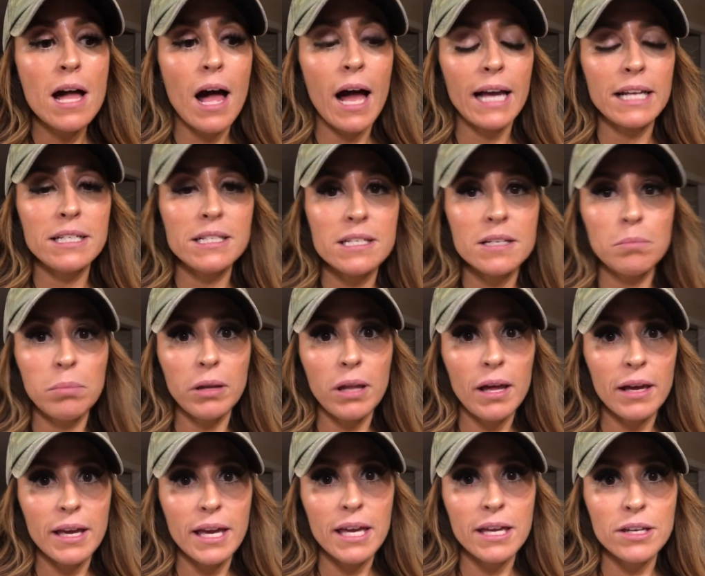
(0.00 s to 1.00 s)
I did
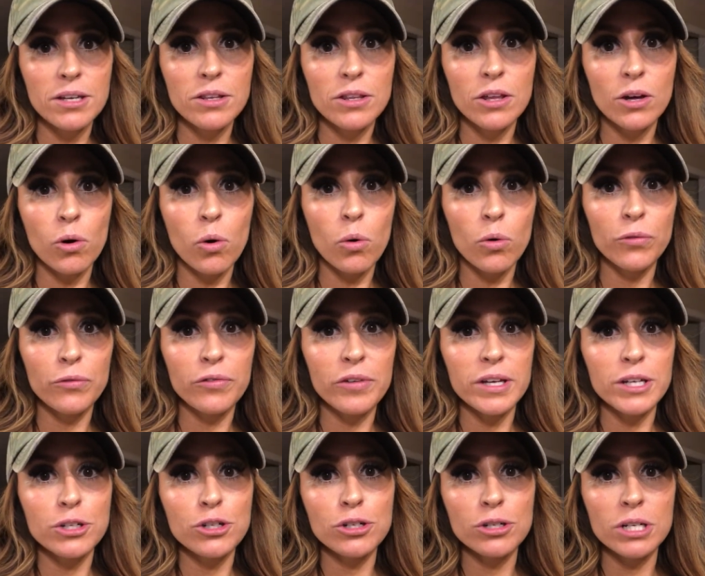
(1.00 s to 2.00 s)
plug in the
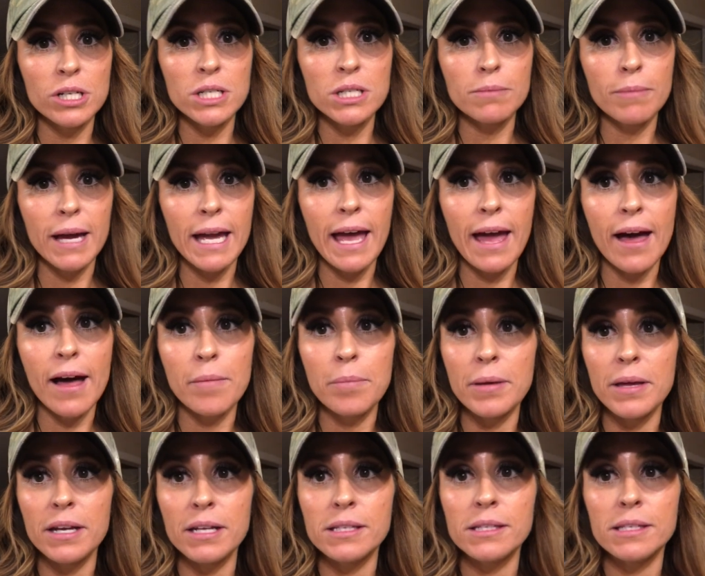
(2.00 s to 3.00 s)
goldfish into my app
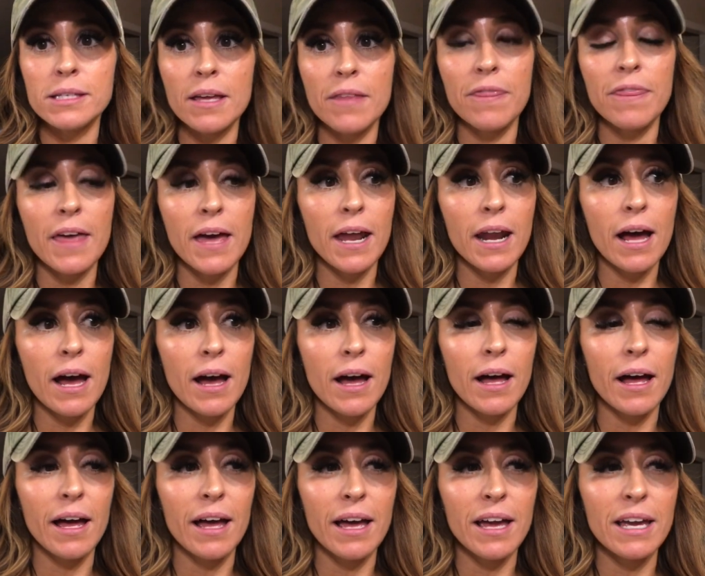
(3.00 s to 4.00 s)
and it said that
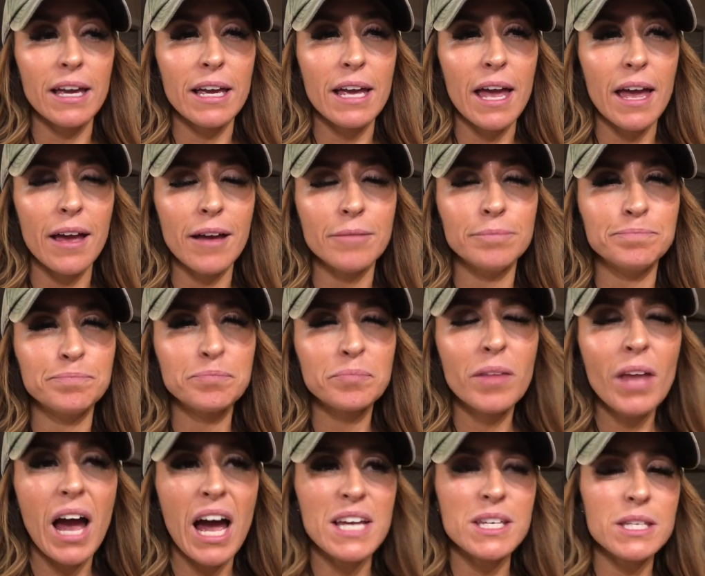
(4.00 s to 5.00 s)
I,
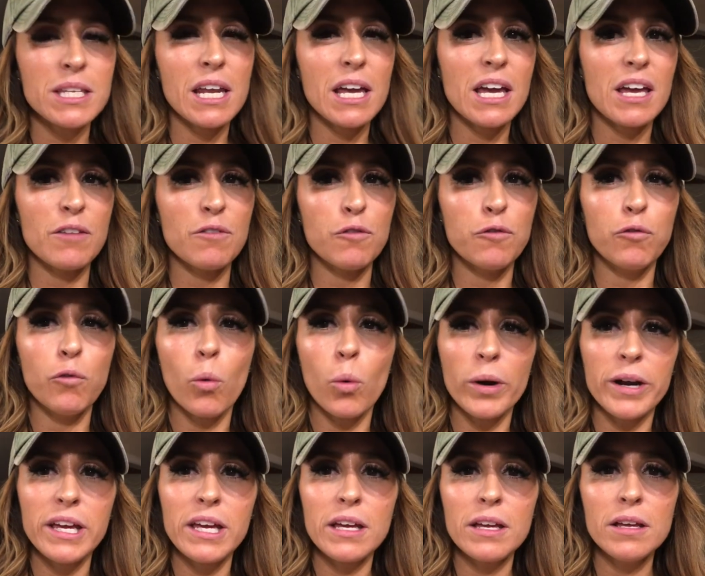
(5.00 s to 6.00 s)
I said I had
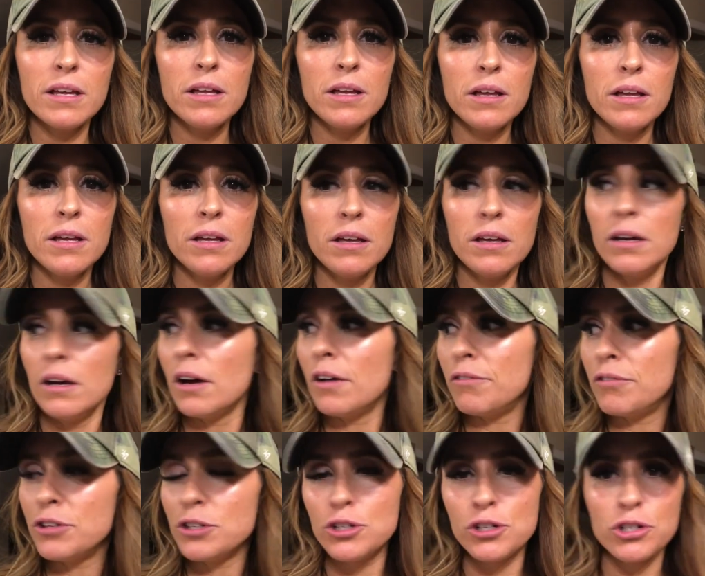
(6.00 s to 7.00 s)
40
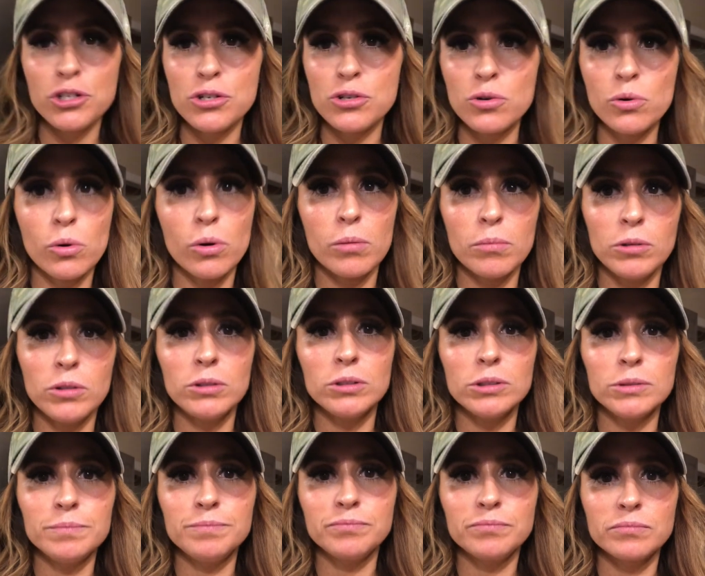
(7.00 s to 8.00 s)
of the just
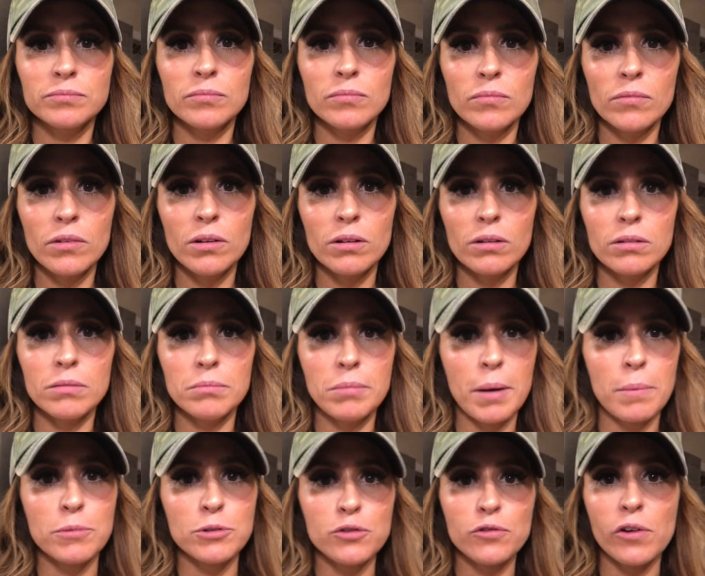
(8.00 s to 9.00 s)
normal
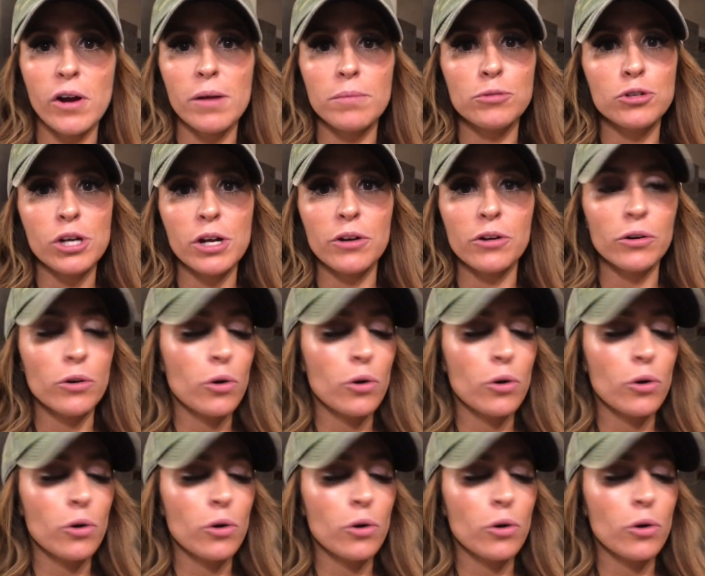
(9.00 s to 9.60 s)
Pepperidge Farm cheddar